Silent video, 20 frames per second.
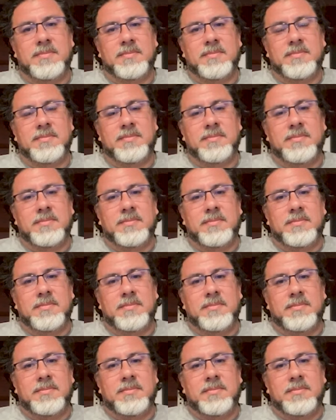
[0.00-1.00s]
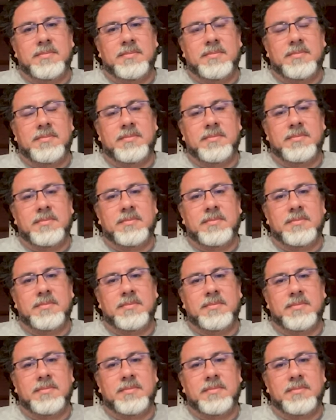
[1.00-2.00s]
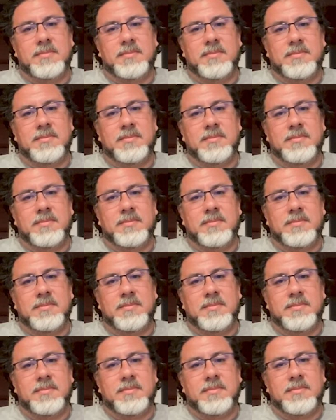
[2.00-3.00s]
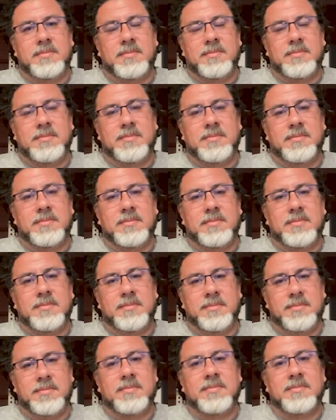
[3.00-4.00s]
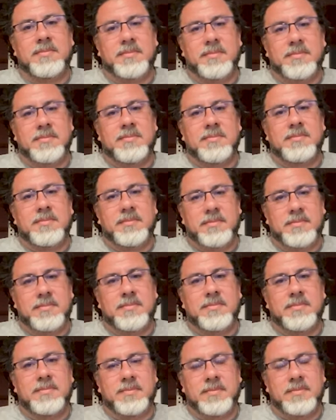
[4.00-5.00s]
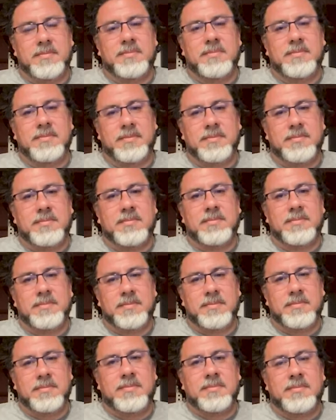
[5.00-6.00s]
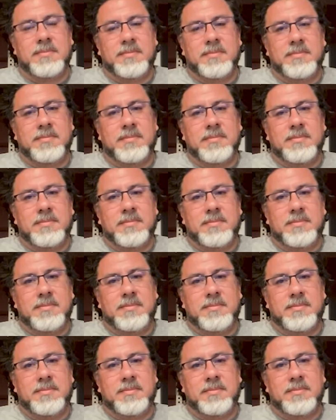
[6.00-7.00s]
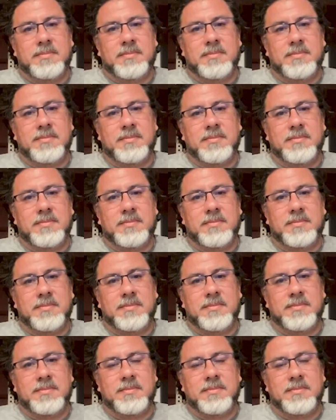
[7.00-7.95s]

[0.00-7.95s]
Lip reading: (not speaking)